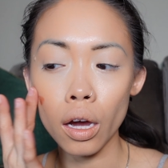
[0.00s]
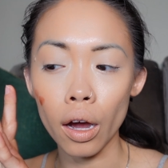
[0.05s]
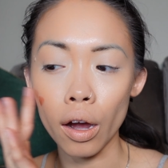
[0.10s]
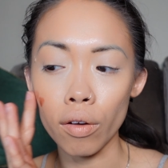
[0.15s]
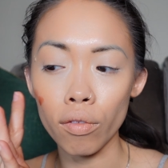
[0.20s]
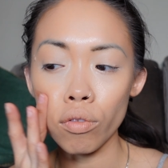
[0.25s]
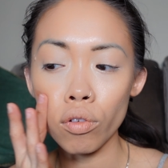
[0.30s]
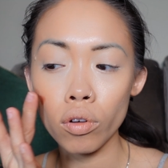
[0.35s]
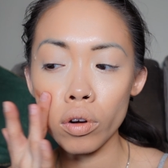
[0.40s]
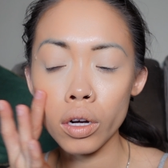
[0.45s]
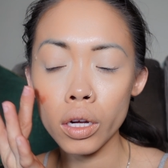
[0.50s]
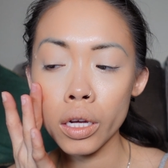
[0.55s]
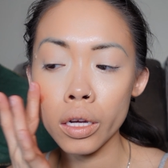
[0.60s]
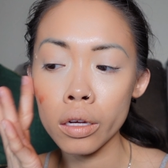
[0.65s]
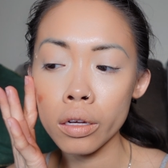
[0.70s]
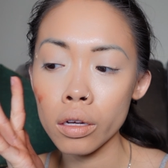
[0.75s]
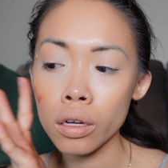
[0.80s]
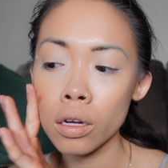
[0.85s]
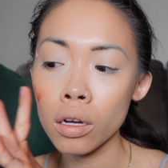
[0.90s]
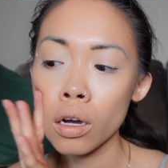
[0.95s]

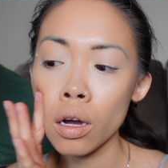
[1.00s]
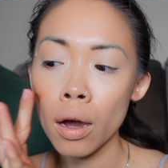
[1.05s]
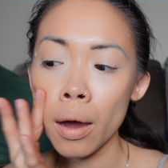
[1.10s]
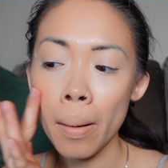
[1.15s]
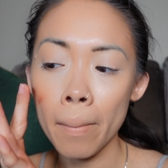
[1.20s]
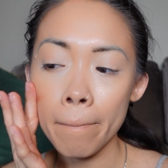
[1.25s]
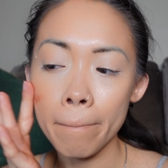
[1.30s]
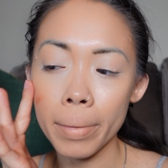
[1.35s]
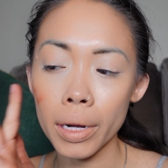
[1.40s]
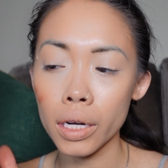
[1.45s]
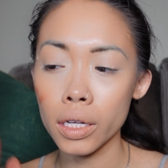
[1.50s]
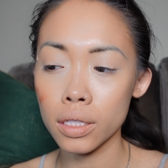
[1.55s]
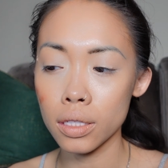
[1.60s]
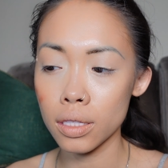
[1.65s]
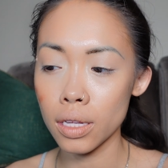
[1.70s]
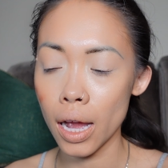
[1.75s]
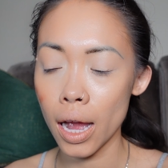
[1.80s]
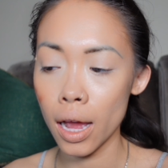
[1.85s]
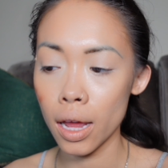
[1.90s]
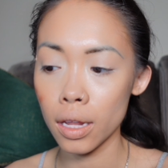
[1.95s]
covering, but it's
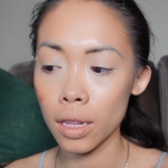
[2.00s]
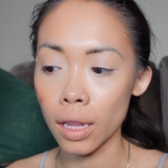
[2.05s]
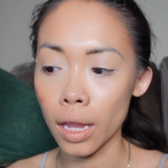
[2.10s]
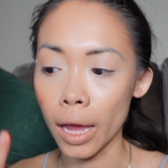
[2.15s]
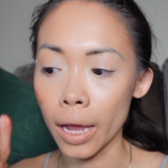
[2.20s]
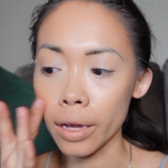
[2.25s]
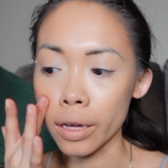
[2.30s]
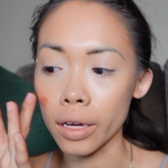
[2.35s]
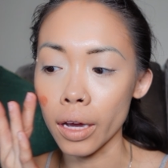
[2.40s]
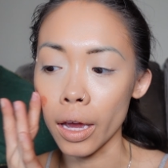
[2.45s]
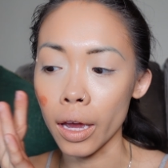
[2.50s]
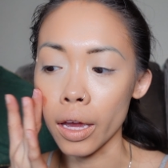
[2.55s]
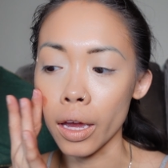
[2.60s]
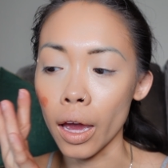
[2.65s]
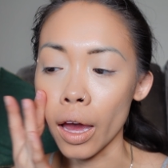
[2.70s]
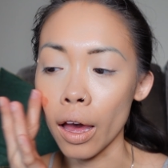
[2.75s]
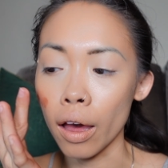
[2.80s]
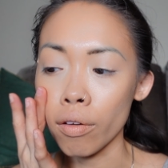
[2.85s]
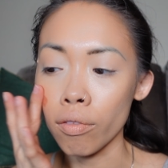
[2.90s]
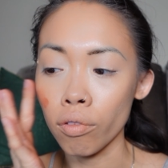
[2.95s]
not like a
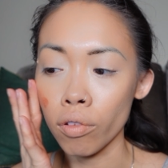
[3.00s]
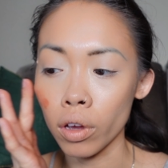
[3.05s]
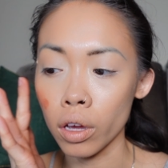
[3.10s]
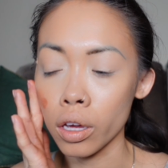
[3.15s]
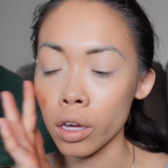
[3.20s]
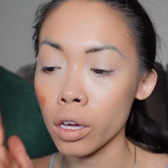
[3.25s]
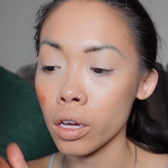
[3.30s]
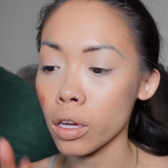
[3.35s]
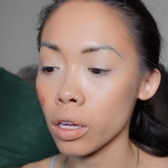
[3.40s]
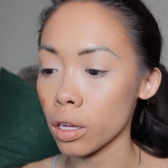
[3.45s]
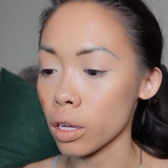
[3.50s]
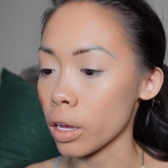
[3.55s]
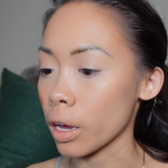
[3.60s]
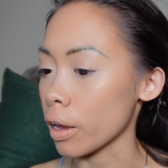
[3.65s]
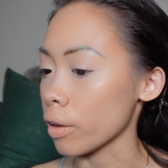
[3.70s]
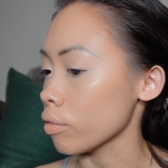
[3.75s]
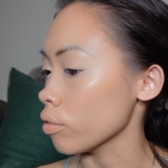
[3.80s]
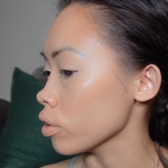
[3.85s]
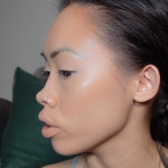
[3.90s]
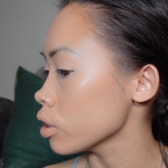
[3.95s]
heavy
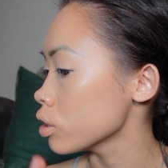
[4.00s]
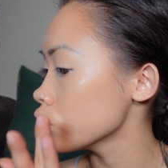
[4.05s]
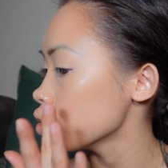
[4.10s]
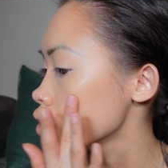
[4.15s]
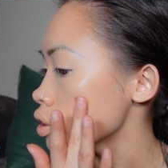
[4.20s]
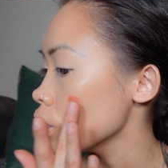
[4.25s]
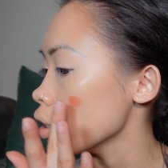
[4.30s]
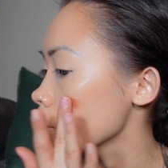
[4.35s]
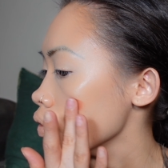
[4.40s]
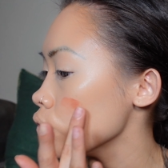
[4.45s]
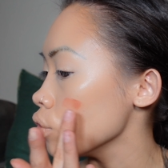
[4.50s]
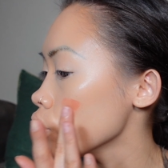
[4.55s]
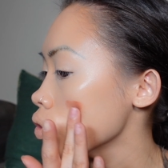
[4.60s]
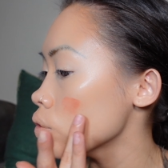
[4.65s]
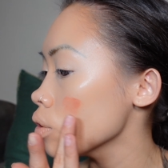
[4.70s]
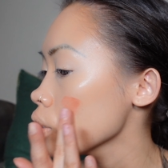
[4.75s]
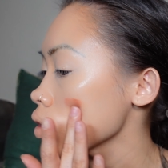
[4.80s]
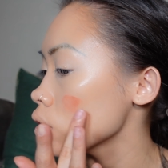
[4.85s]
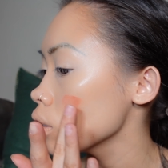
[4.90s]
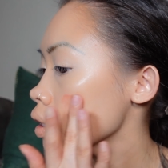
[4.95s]
coverage. If you
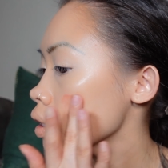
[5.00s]
are